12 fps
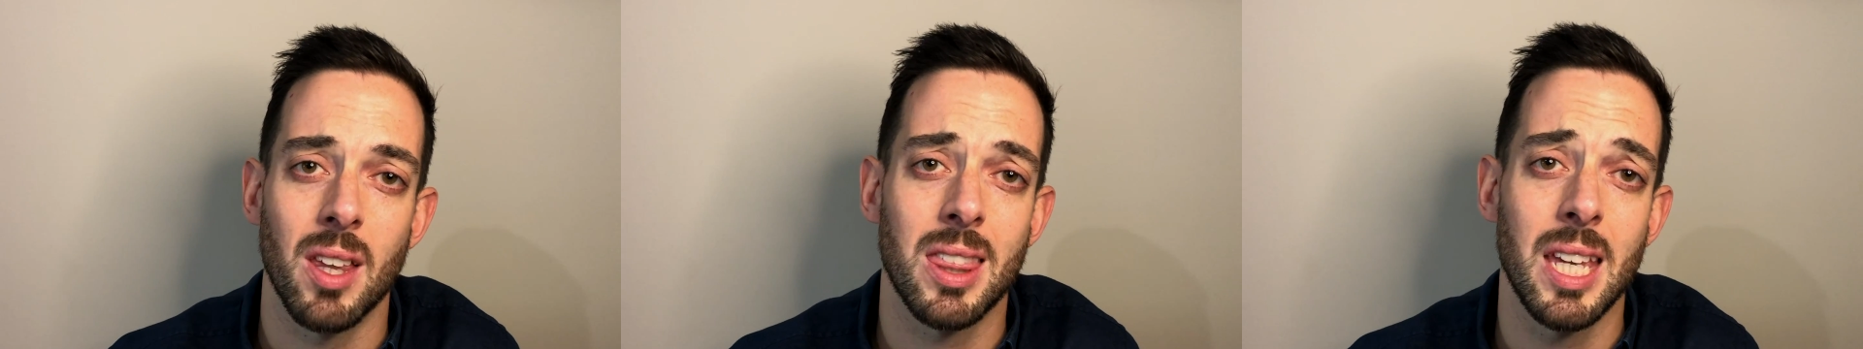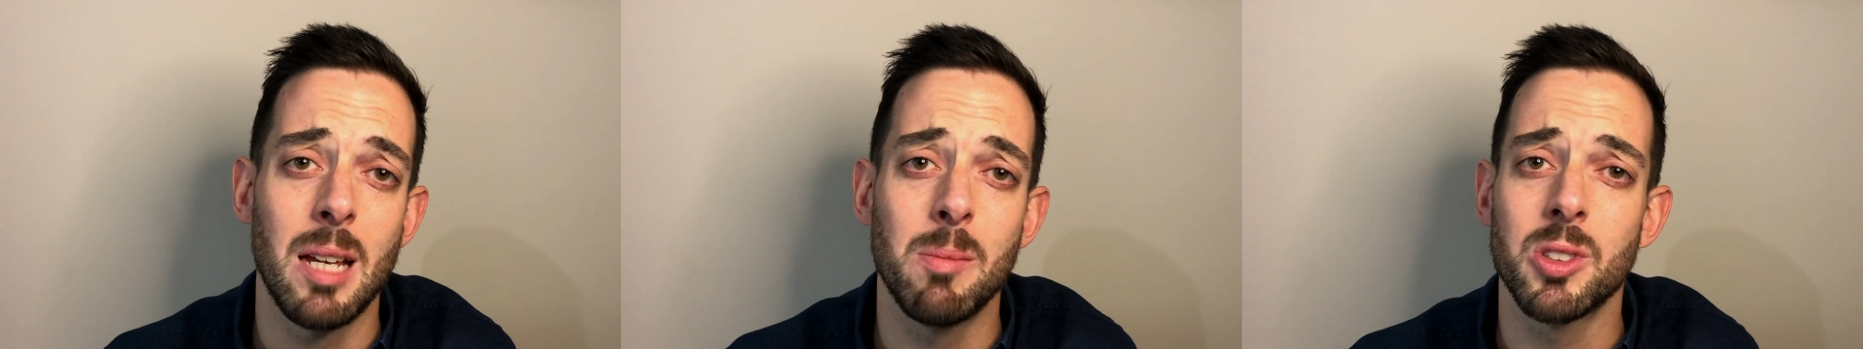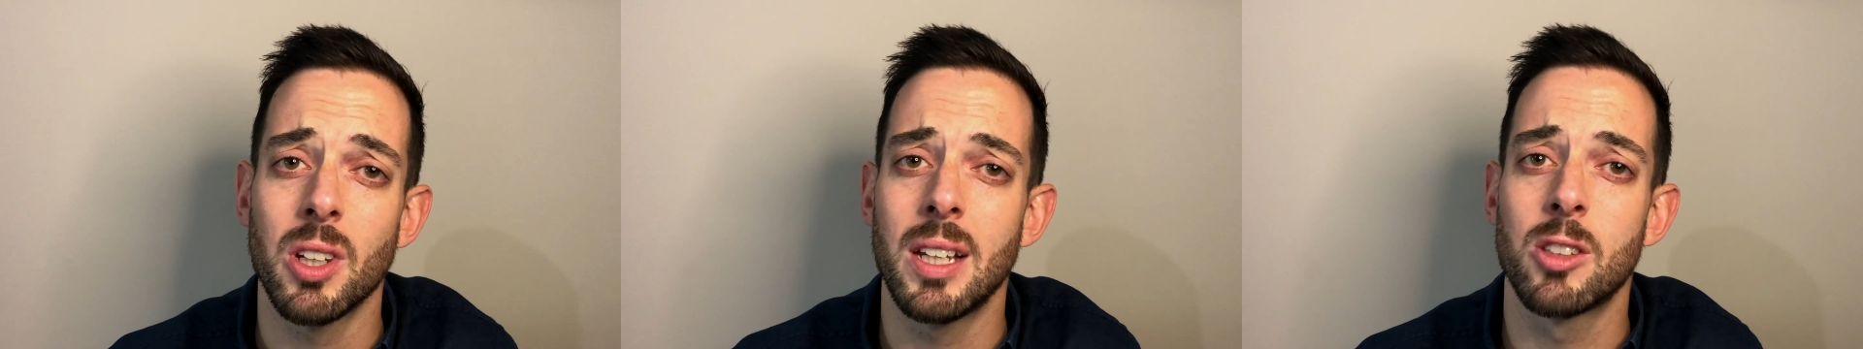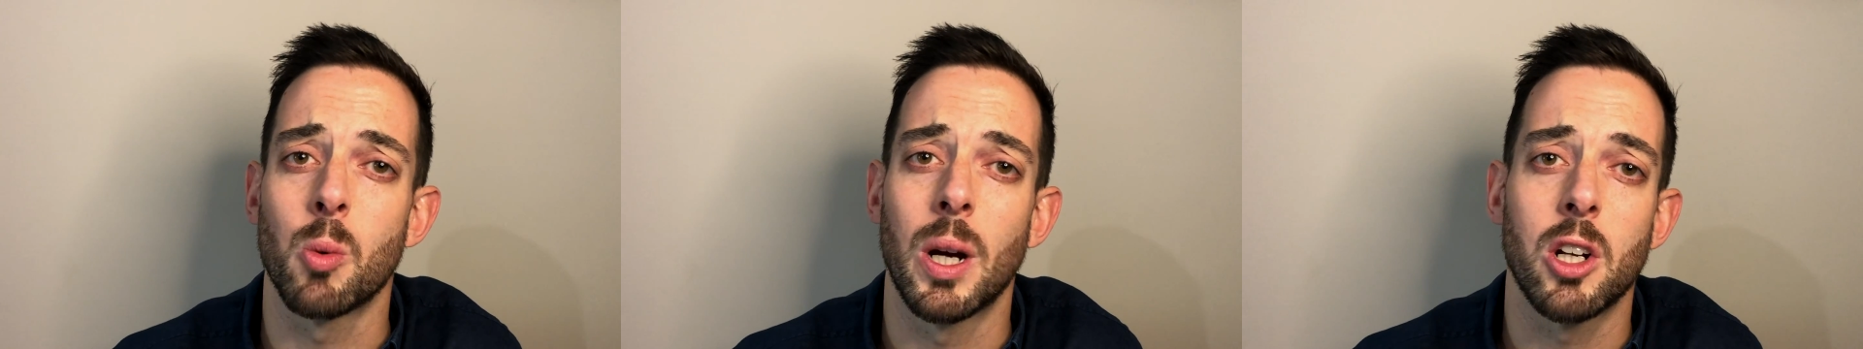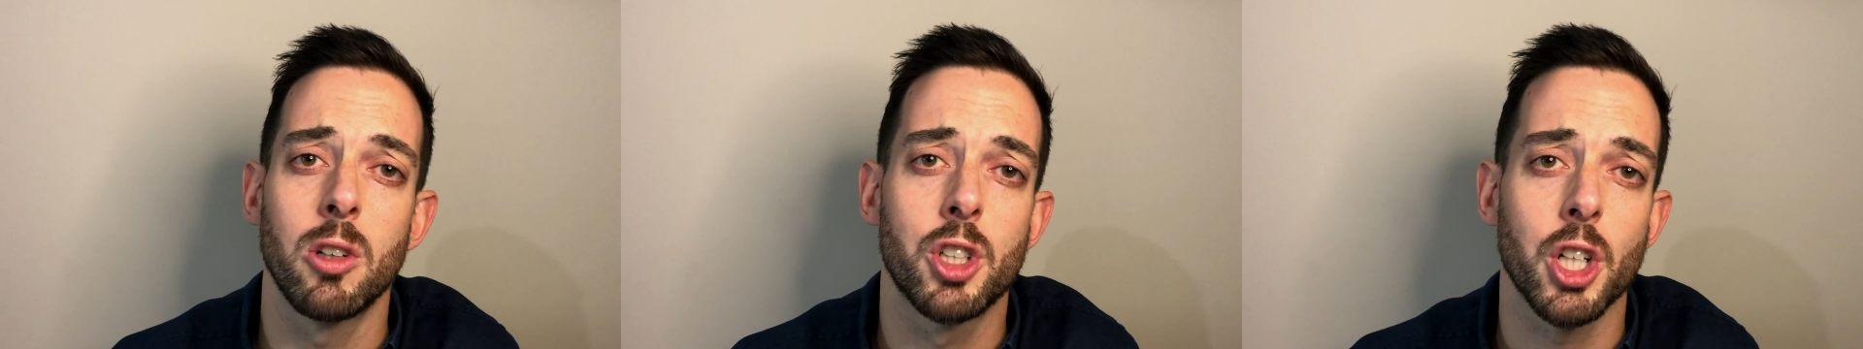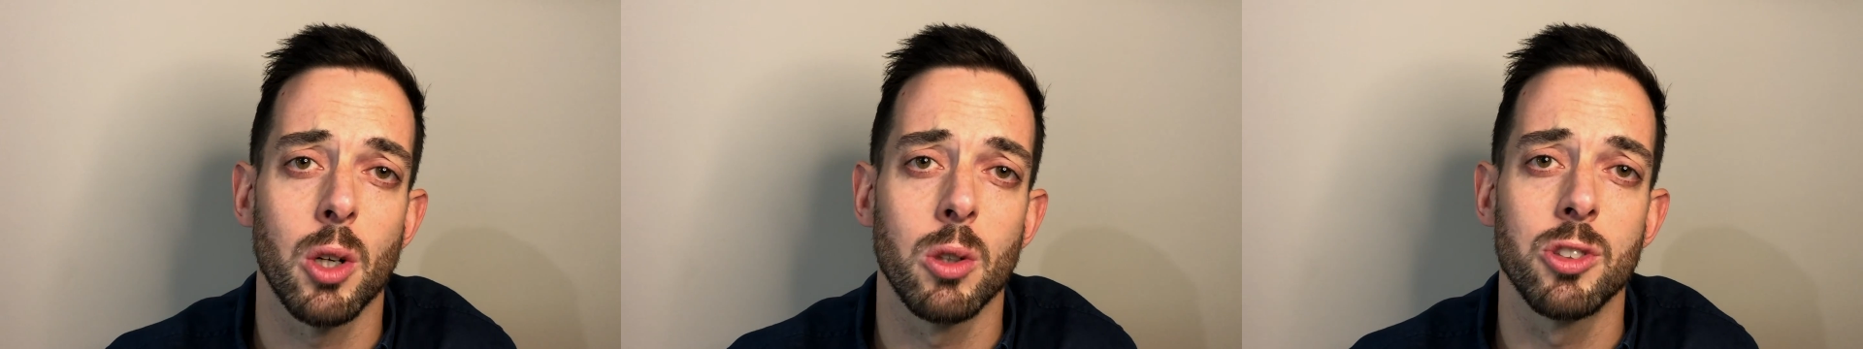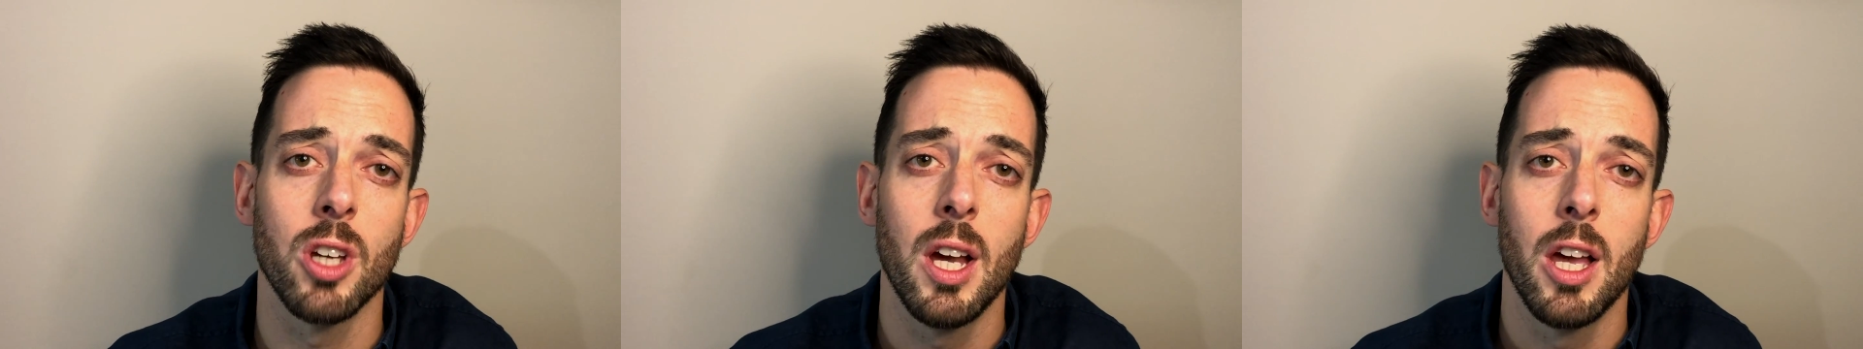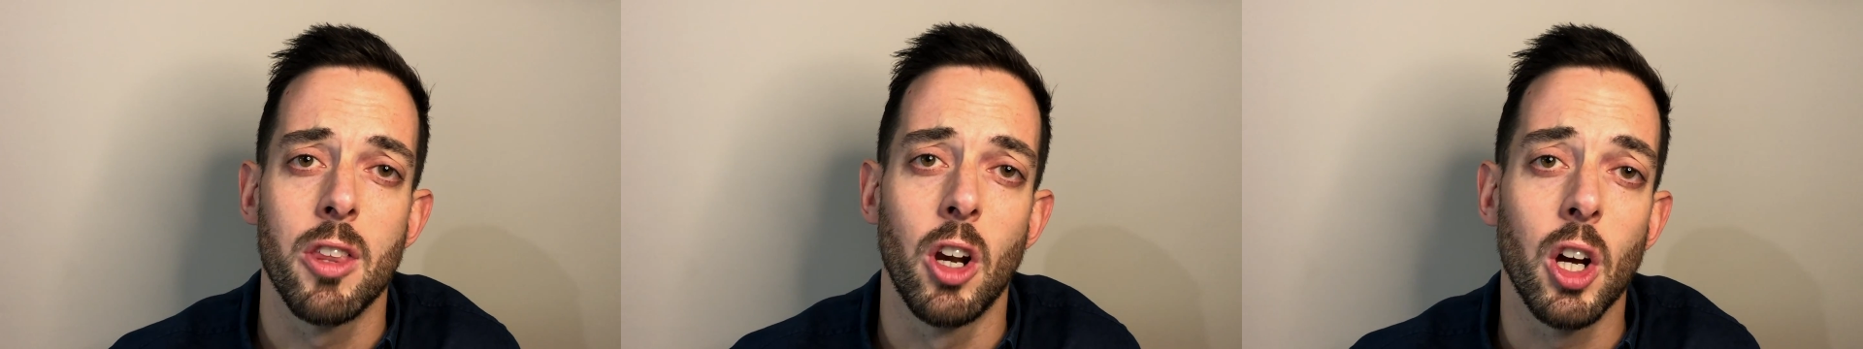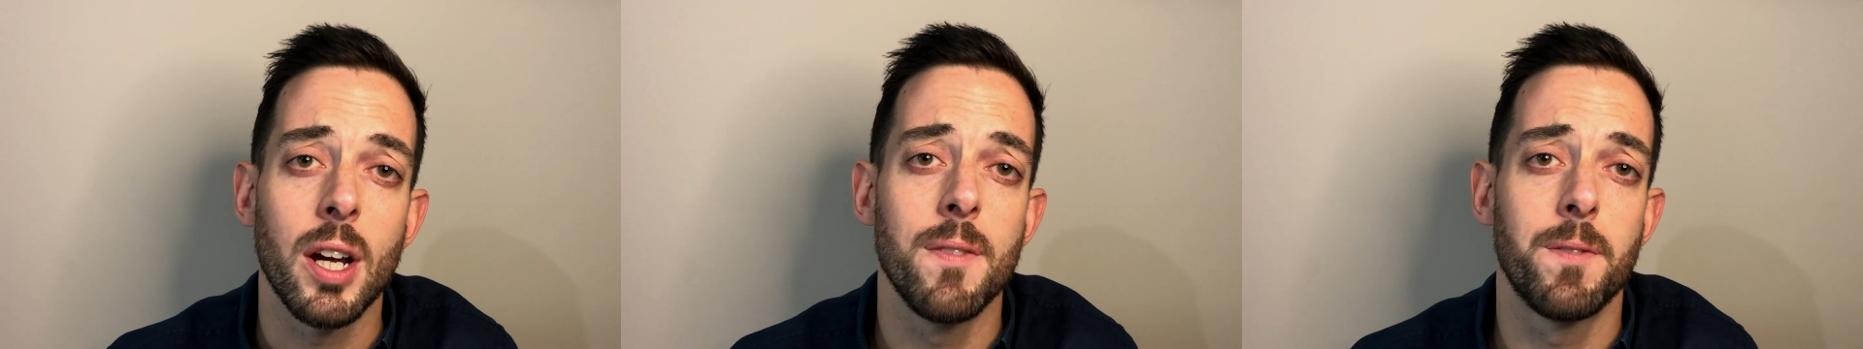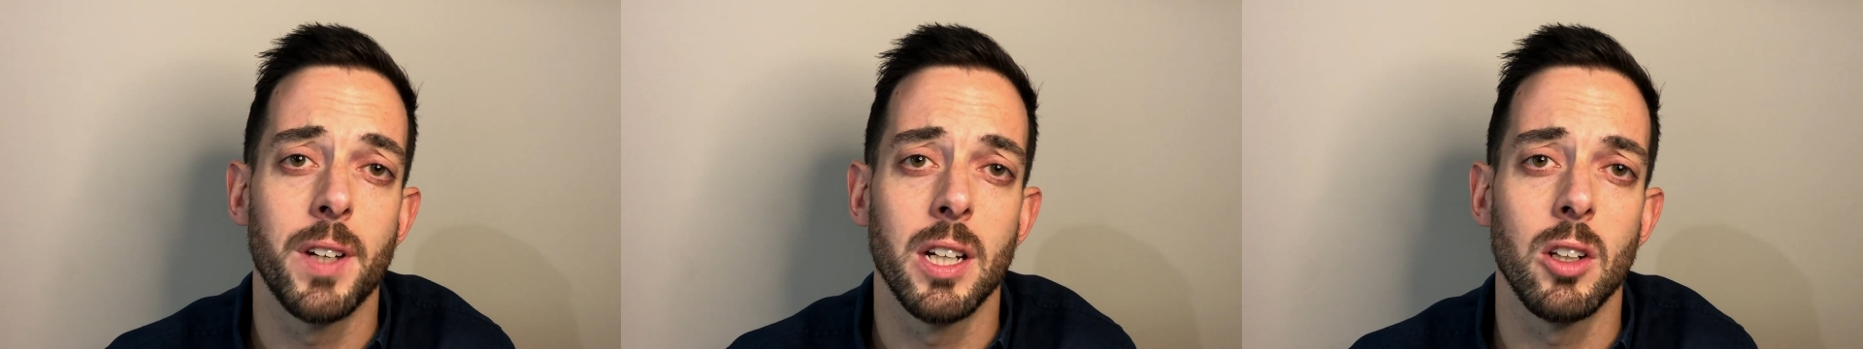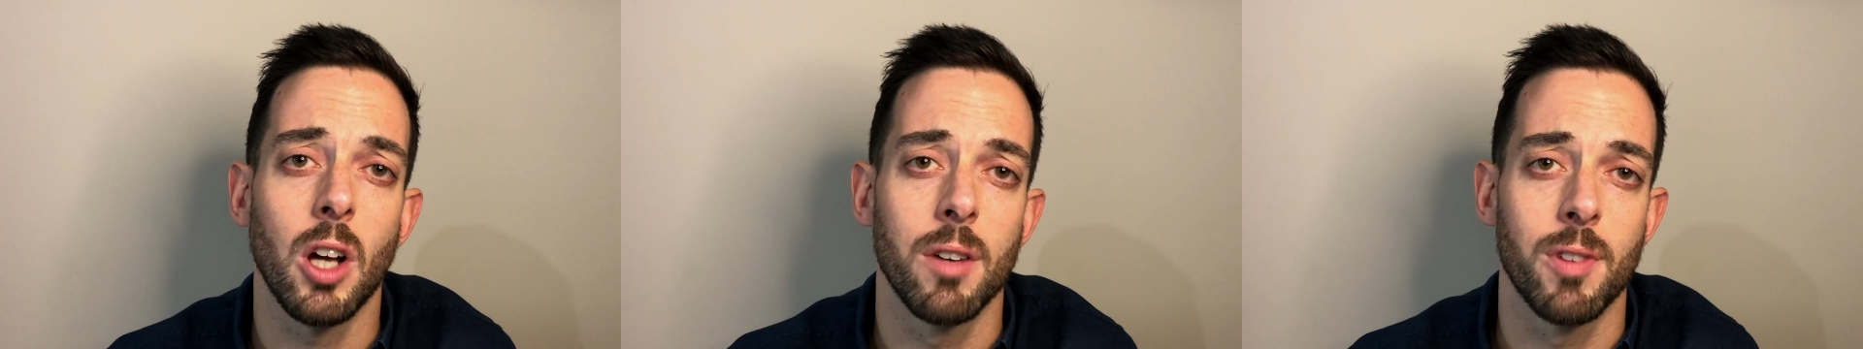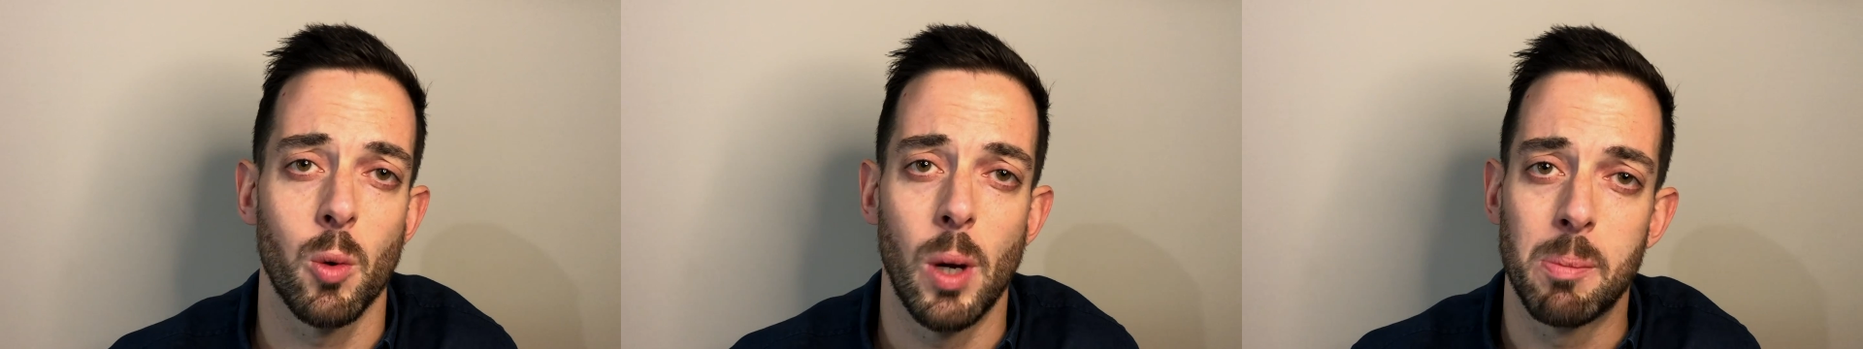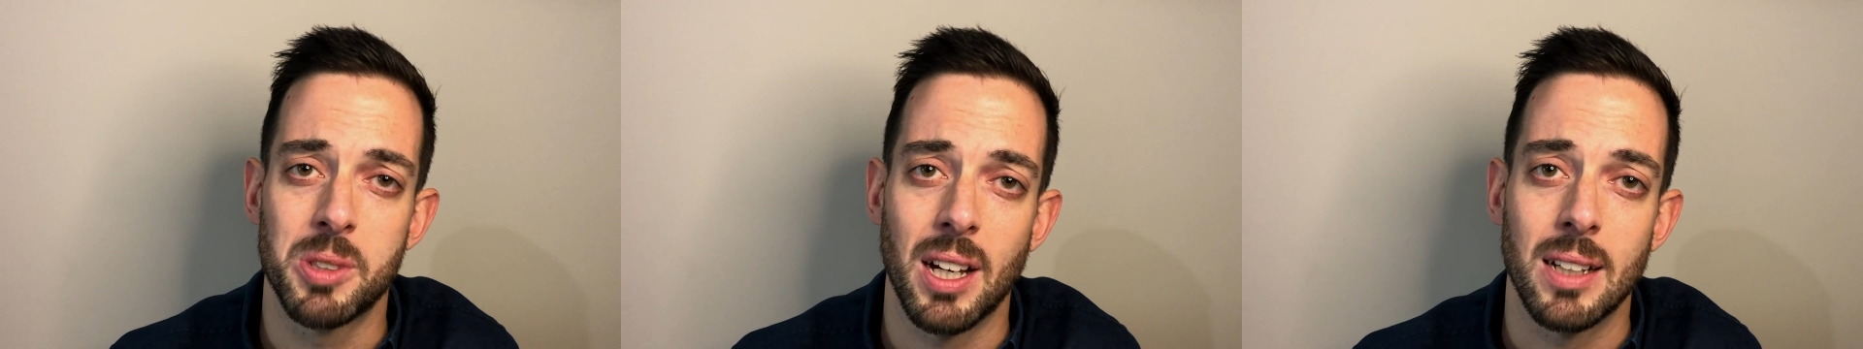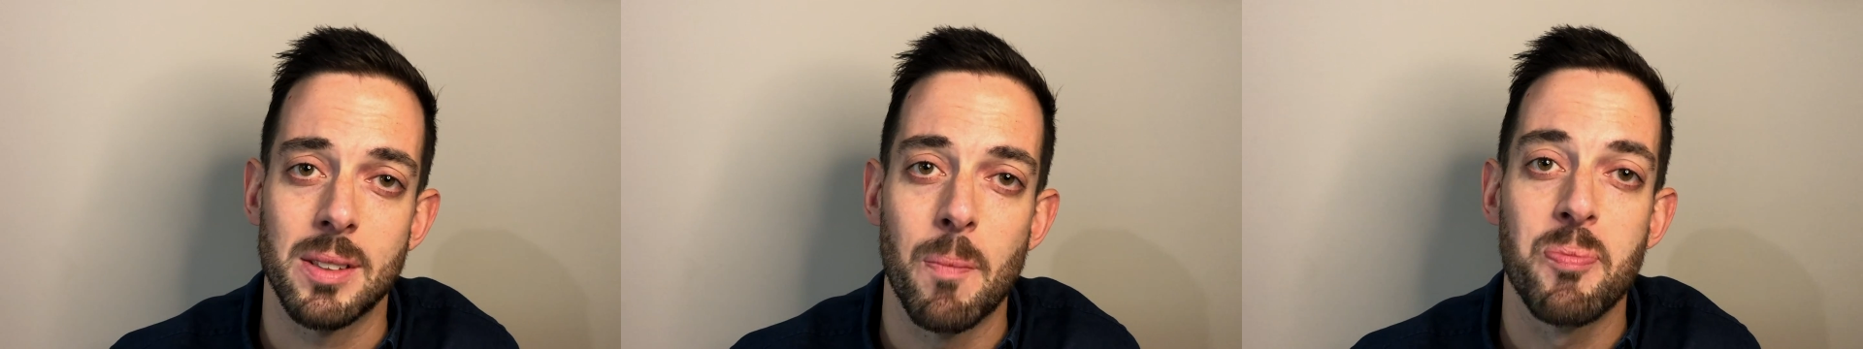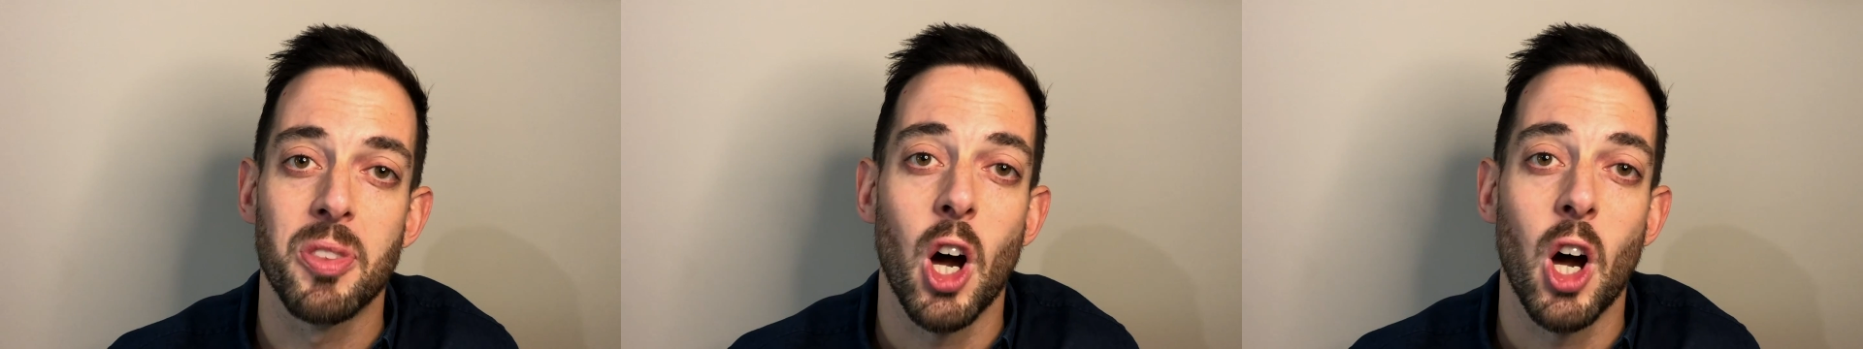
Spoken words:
Themes is what controls the look and feel of your website.